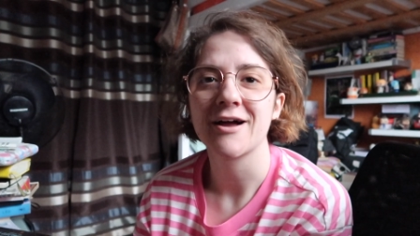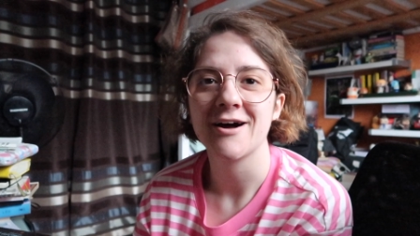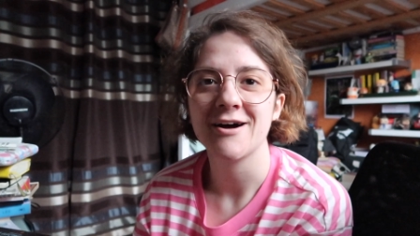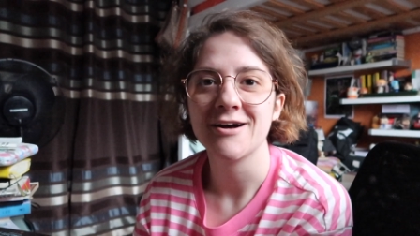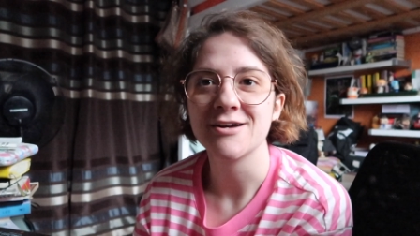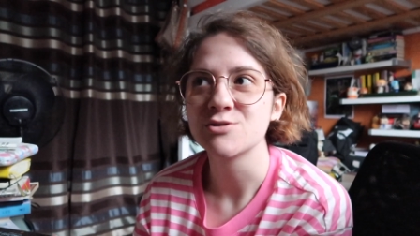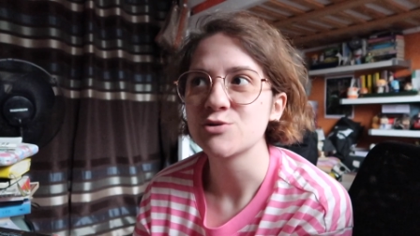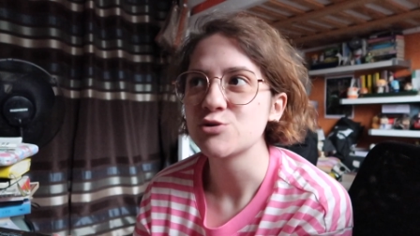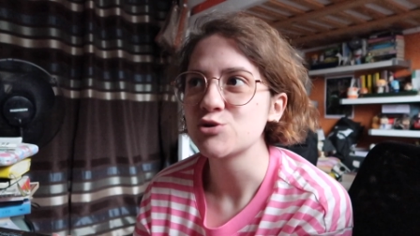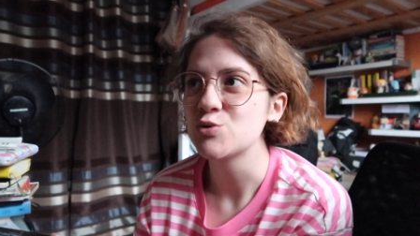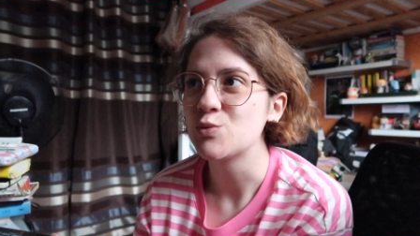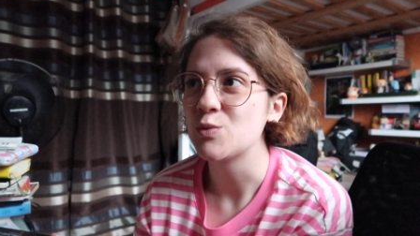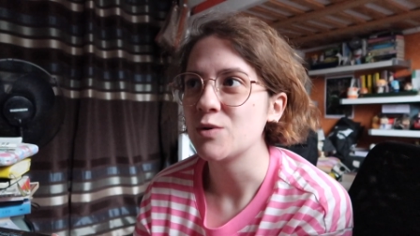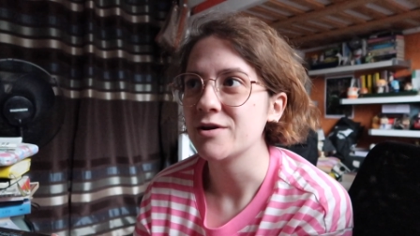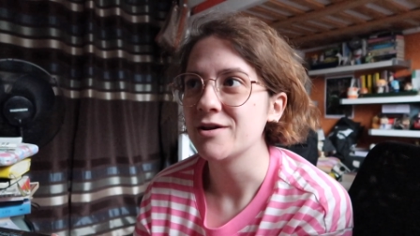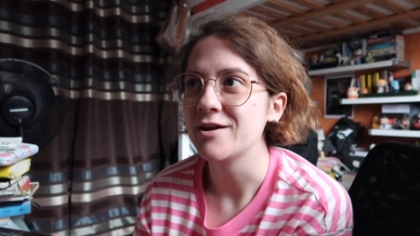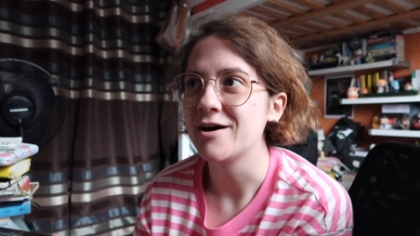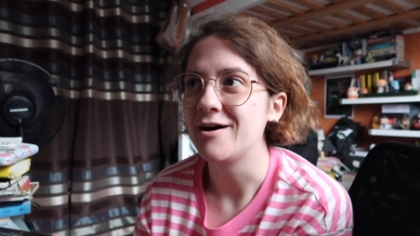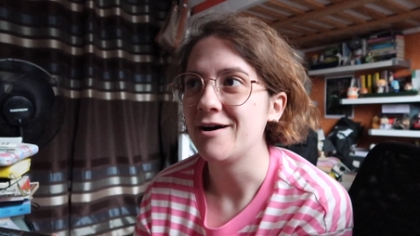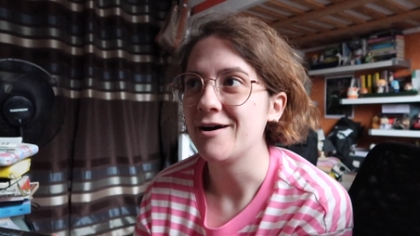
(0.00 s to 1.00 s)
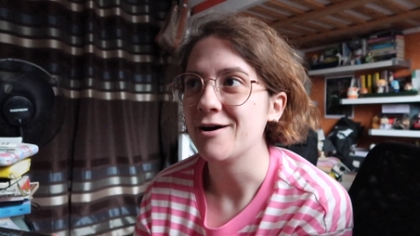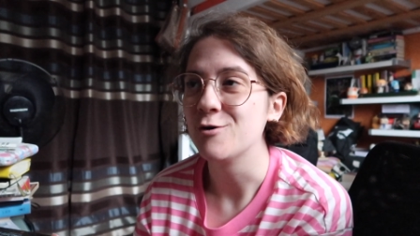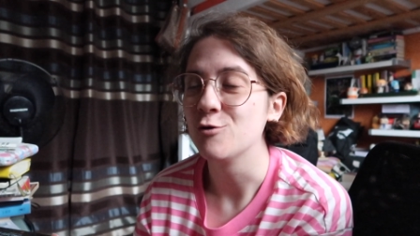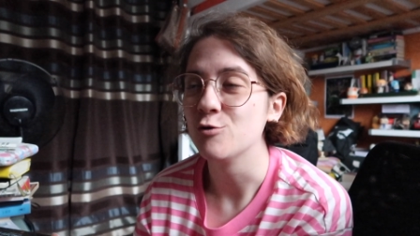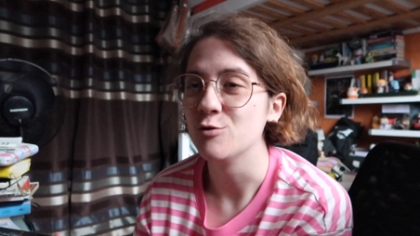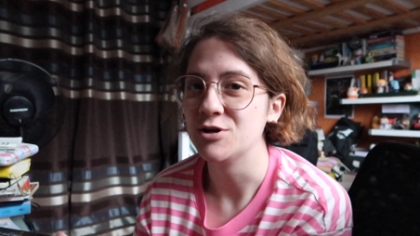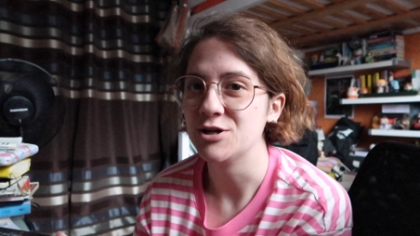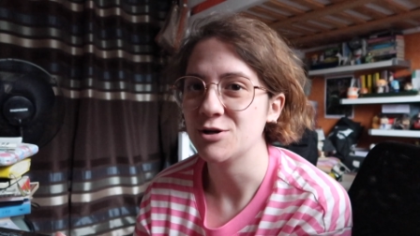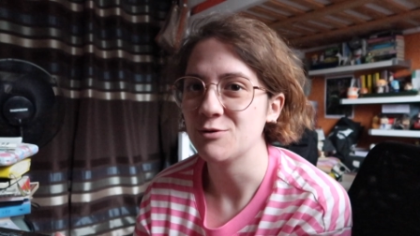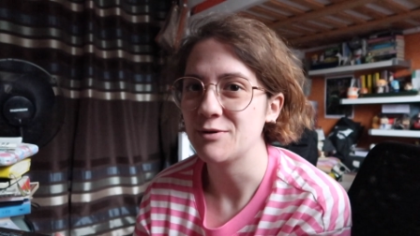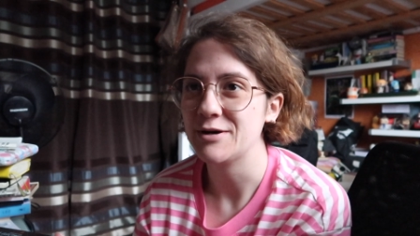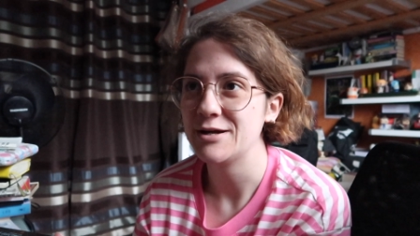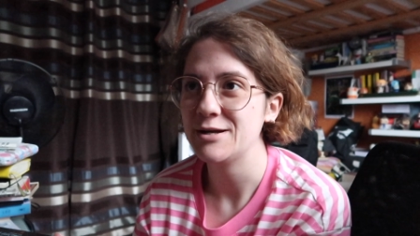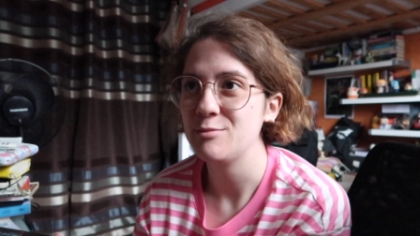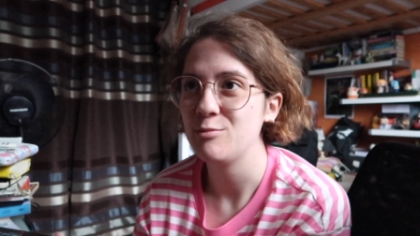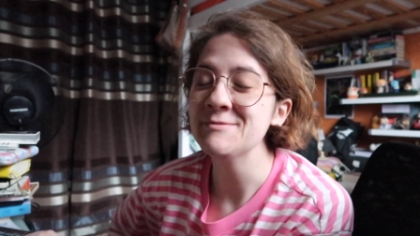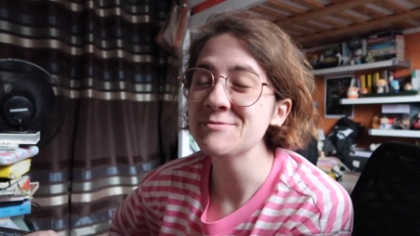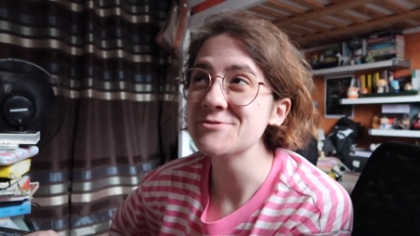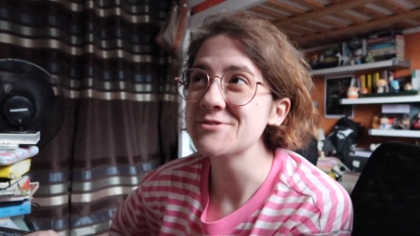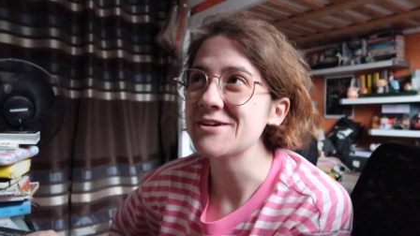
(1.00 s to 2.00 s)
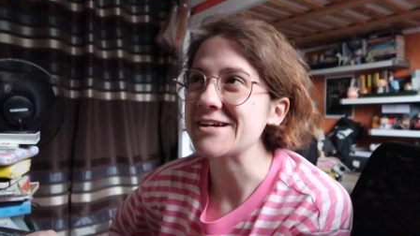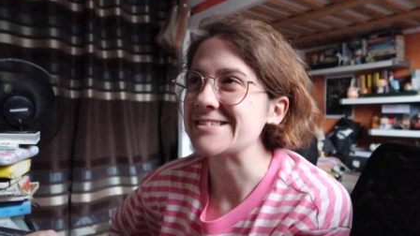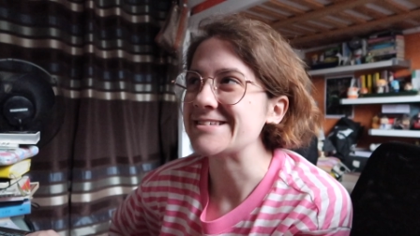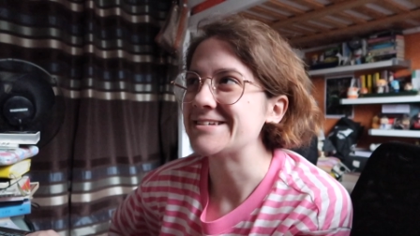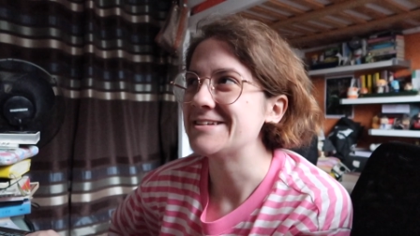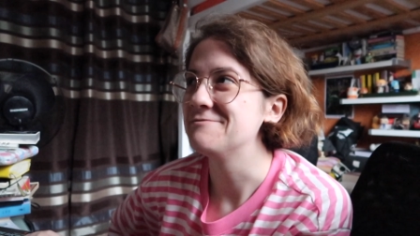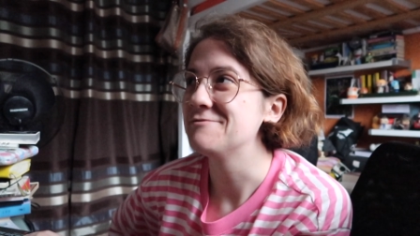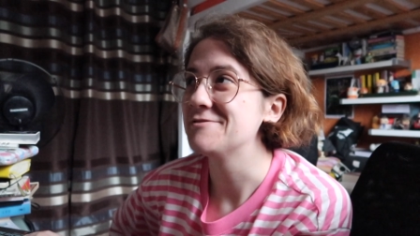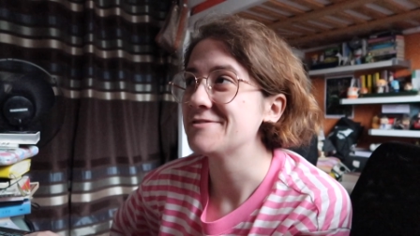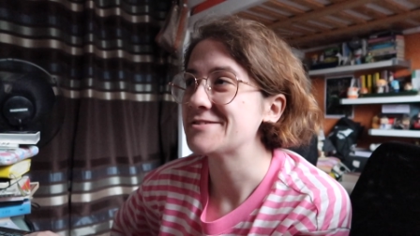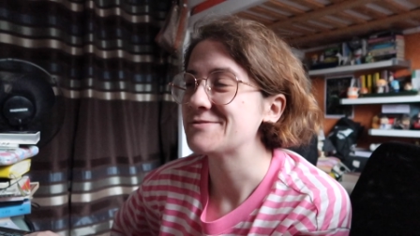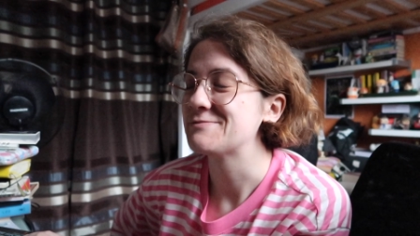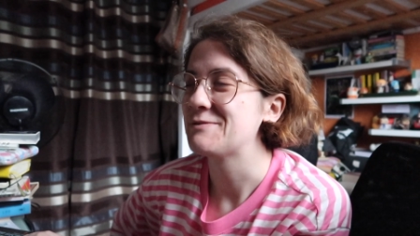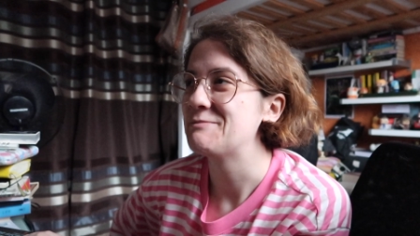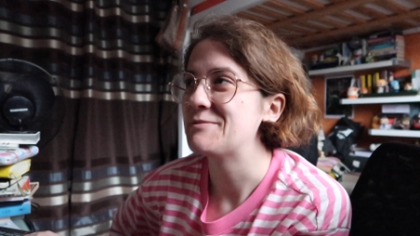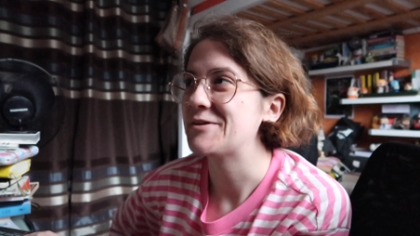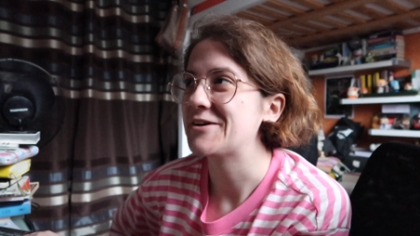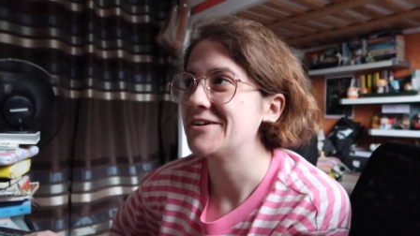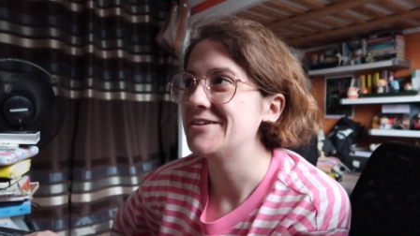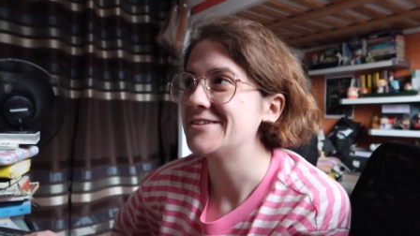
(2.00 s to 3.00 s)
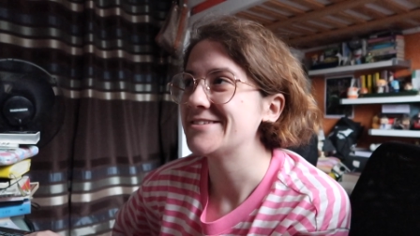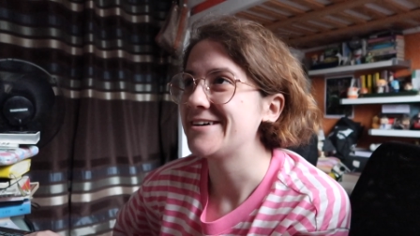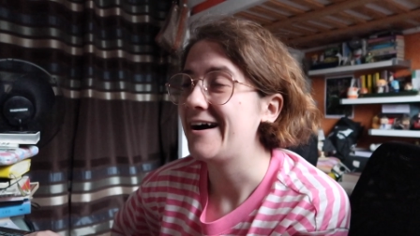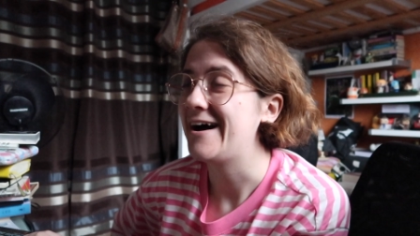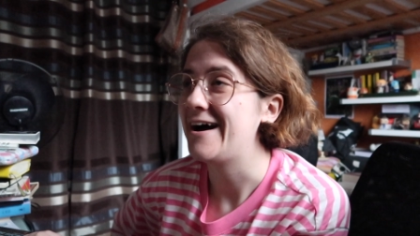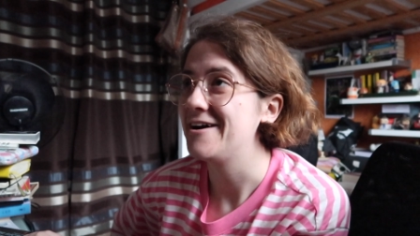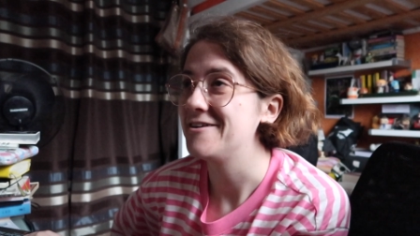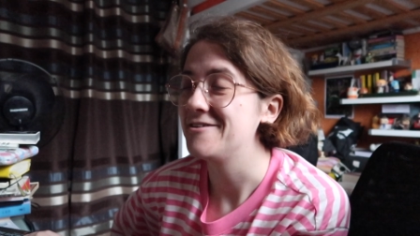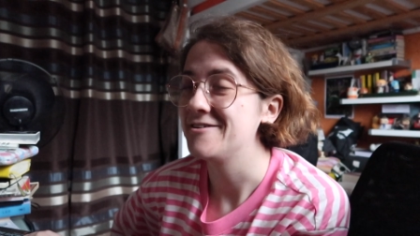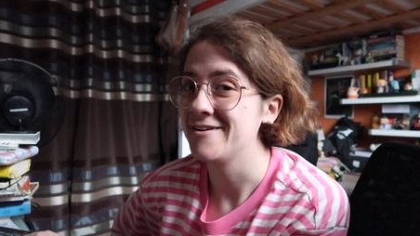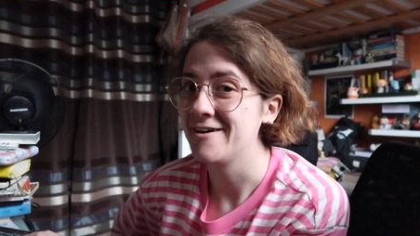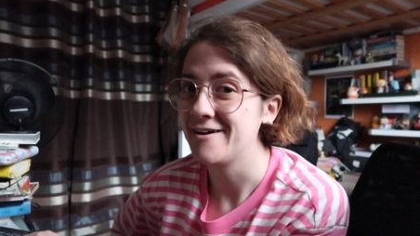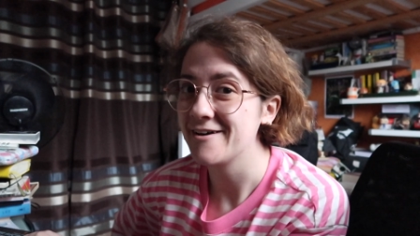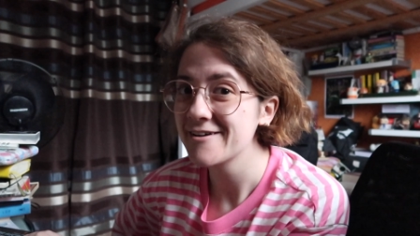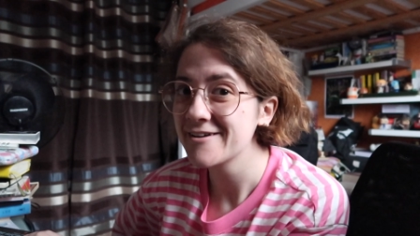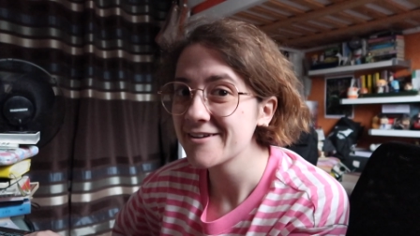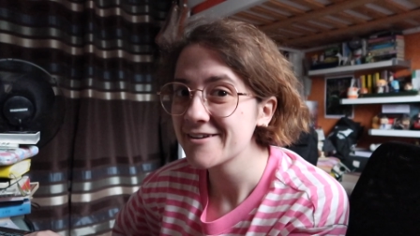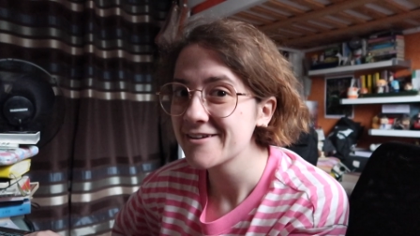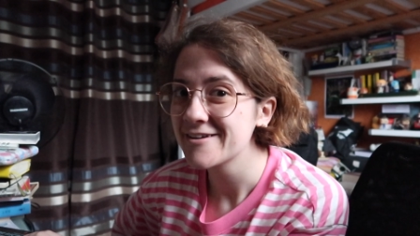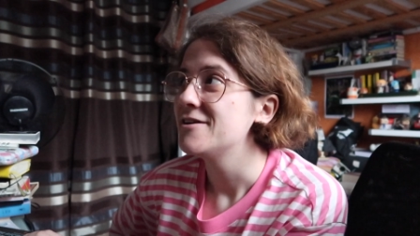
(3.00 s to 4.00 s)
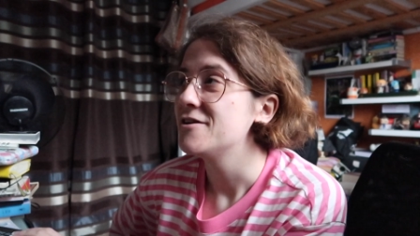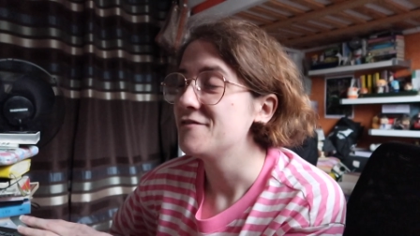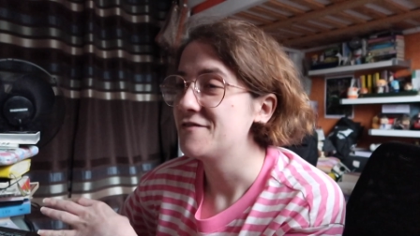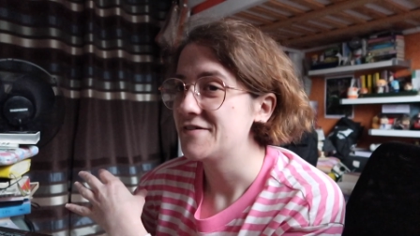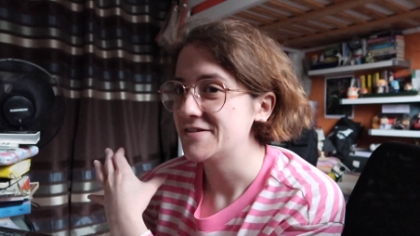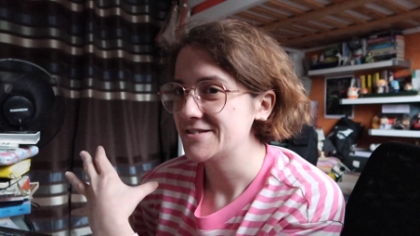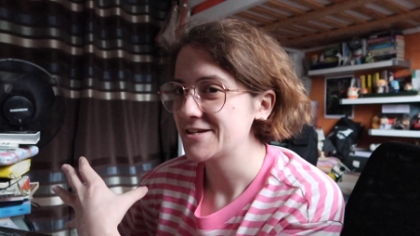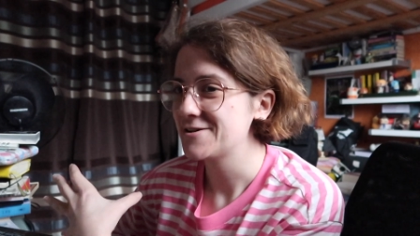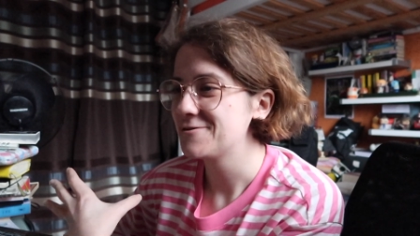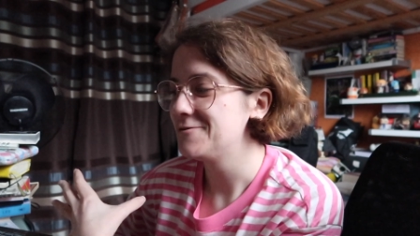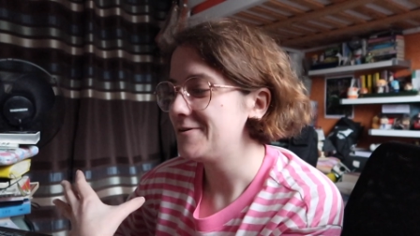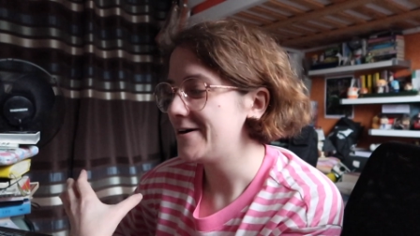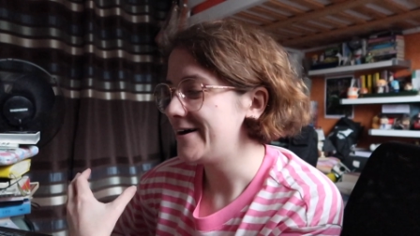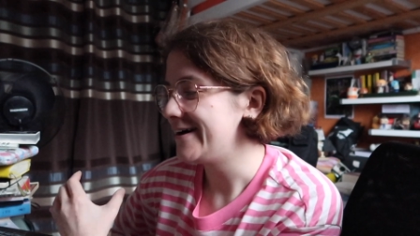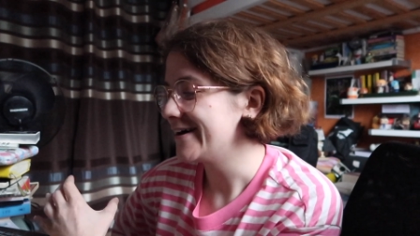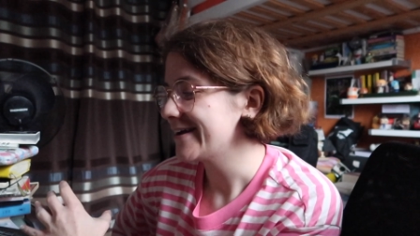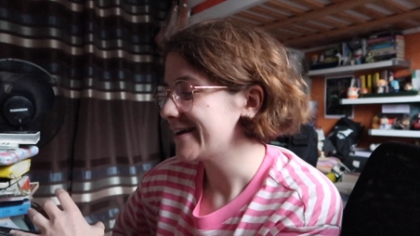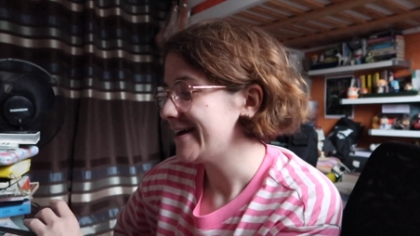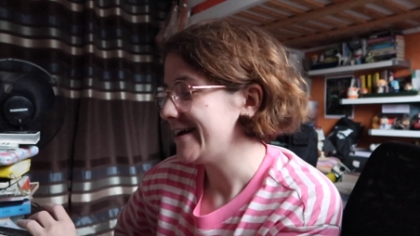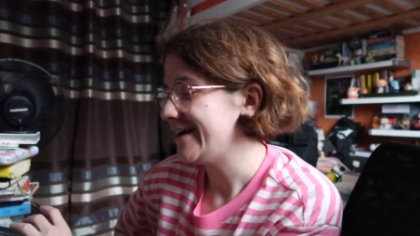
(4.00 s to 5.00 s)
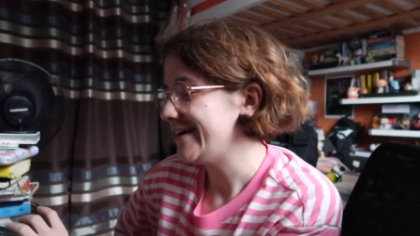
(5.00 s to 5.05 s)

I got is also one I already read. I'm so excited for this one because I had an arc, a physical arc,